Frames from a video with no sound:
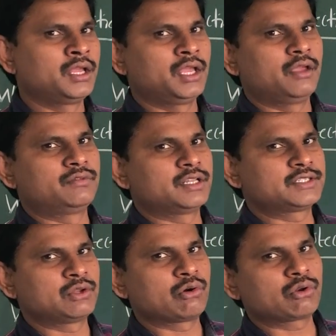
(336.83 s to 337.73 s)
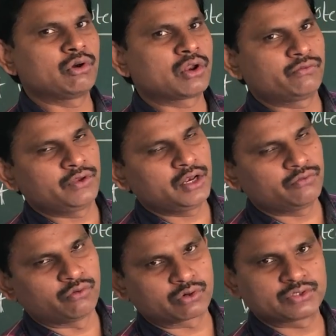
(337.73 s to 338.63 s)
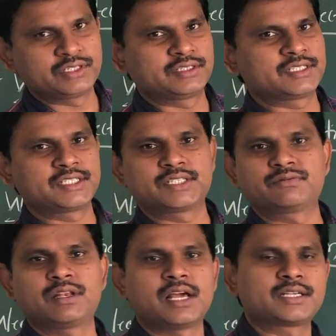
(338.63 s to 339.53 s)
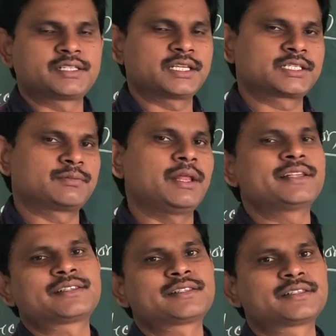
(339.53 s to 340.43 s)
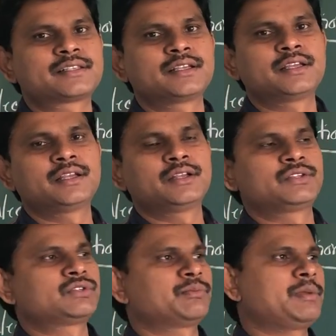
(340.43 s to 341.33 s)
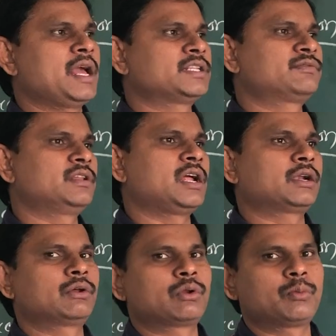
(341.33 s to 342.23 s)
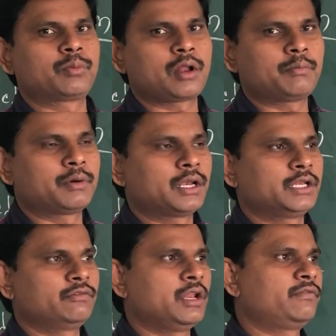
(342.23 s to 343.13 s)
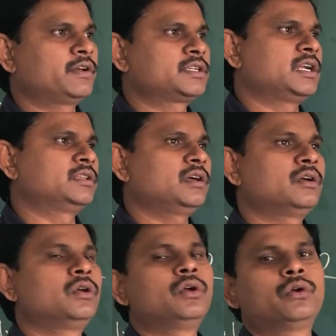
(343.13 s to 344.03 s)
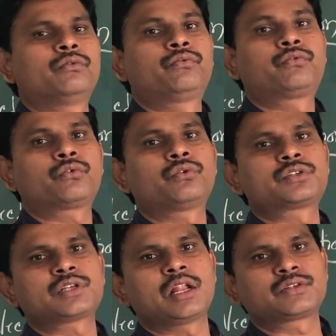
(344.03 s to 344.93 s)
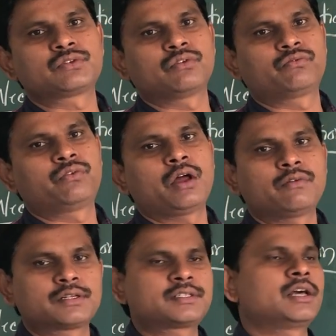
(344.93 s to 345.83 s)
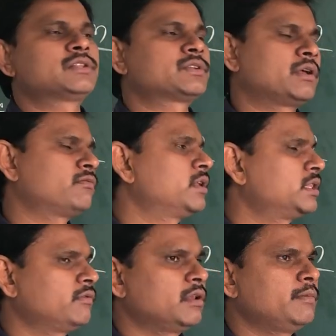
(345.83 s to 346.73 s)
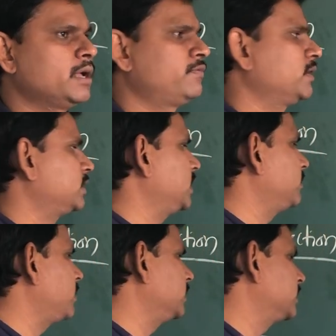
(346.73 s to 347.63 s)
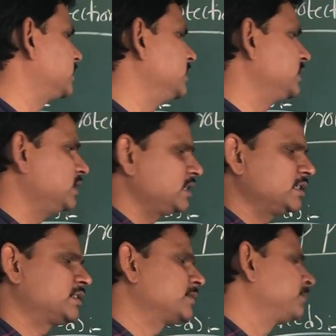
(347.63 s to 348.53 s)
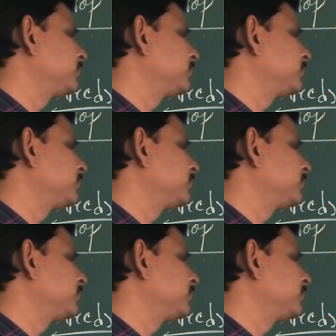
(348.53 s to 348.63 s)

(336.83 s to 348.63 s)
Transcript: If there is no chlorophyll, photosynthesis will not take place. So plants will not grow properly. It will affect on the fruits also, flowers also, everything will be affected by this diseases.